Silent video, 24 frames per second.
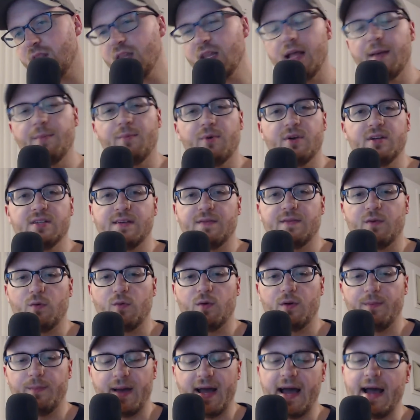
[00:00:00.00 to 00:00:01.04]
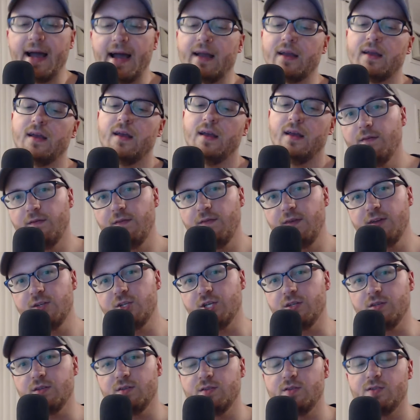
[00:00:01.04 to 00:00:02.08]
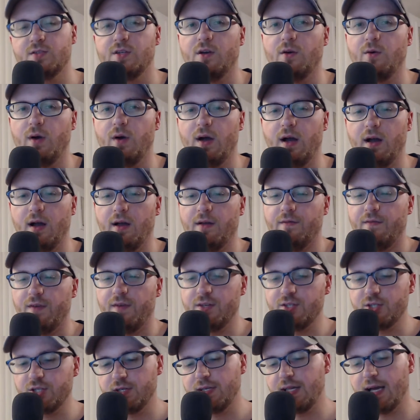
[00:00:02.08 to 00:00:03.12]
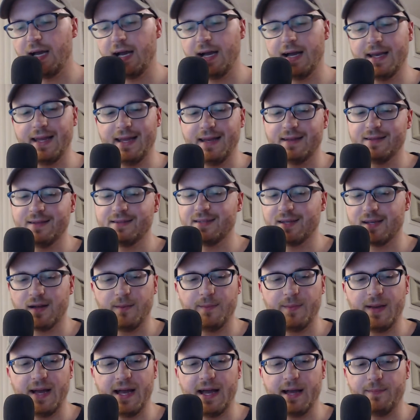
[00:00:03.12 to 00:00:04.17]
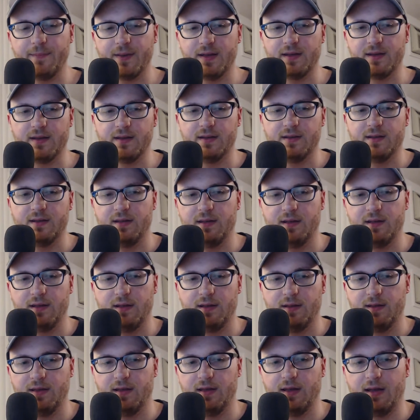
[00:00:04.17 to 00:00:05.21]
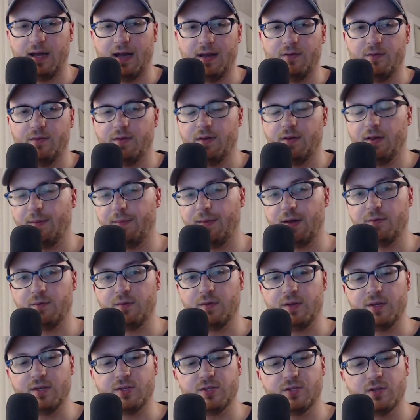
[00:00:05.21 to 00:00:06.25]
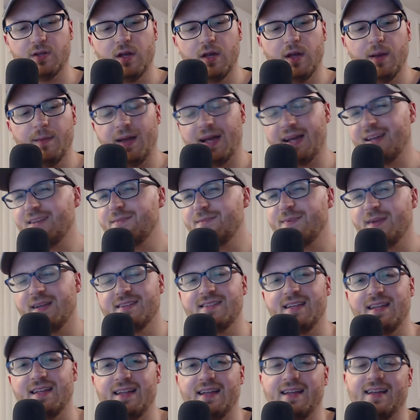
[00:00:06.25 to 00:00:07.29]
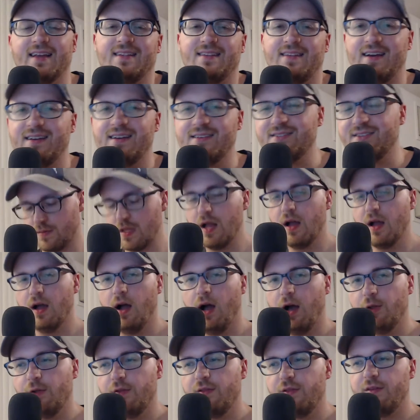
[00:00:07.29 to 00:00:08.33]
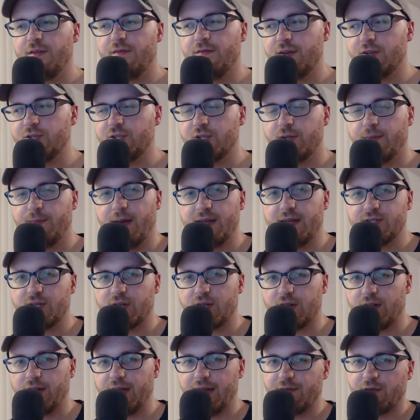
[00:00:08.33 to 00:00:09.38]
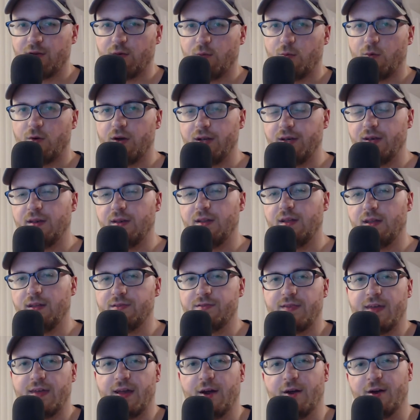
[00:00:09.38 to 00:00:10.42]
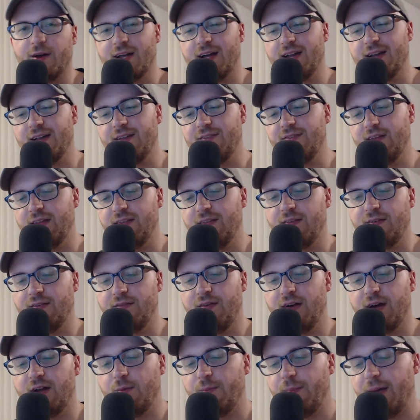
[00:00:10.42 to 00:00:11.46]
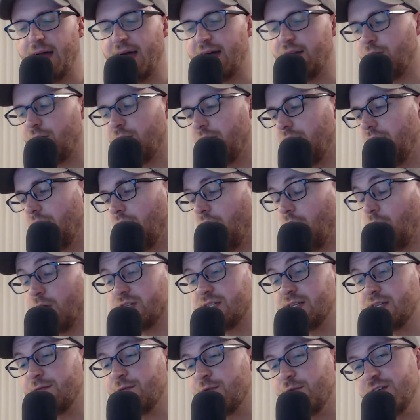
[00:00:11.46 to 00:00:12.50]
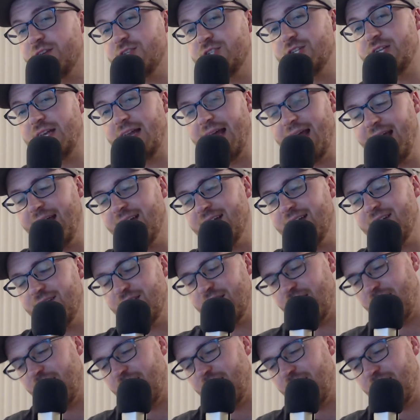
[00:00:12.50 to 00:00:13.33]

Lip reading: that brings everyone back. Vision. So Vision died. He doesn't come back because I'm not really I guess because he didn't get dusted. Other than Vision, basically everyone is there kind of at the final battle. Oh, except for Vision and